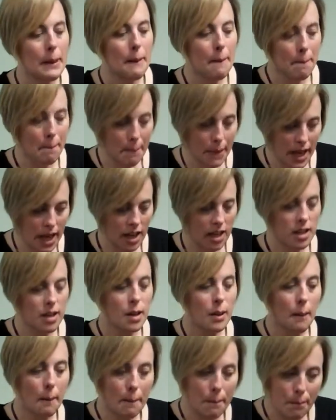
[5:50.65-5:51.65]
M,
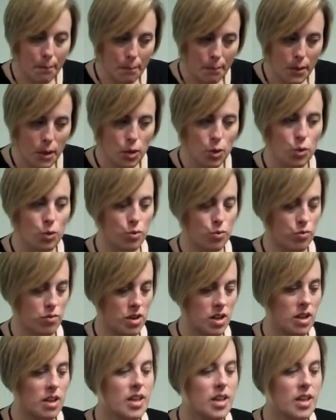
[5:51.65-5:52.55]
moon.